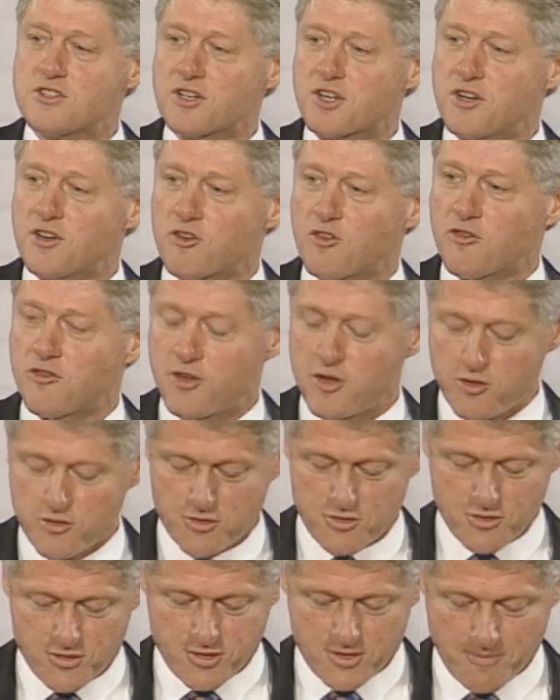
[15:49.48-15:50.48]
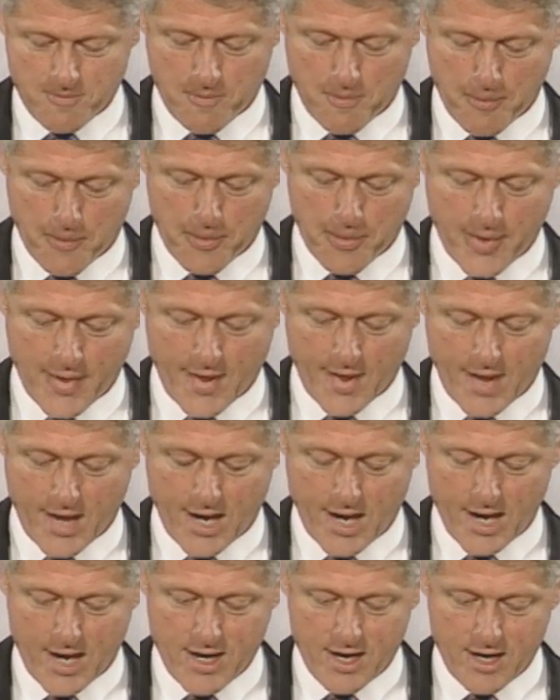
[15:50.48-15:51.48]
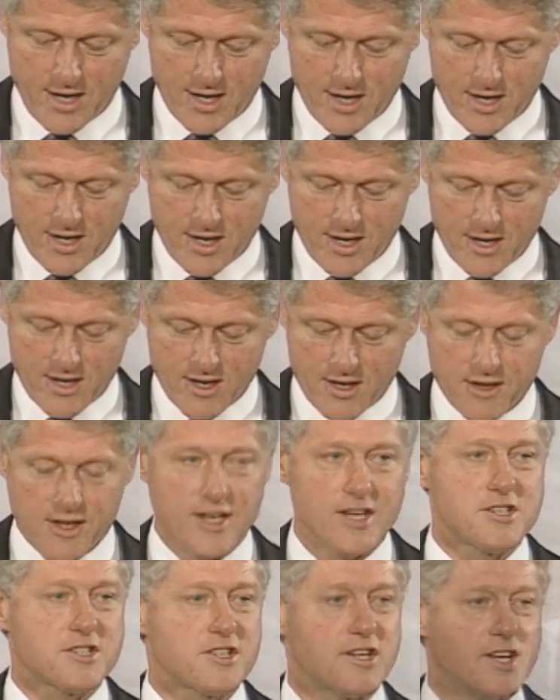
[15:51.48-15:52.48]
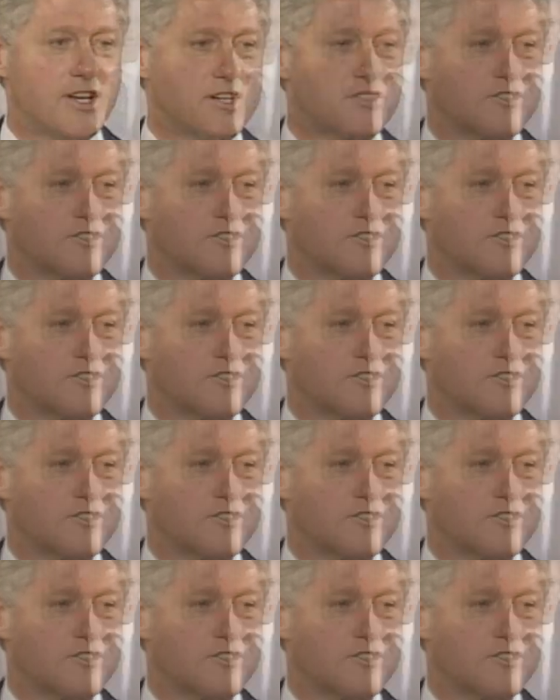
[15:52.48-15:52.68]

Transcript: because he operates out of what uh, the, the cultural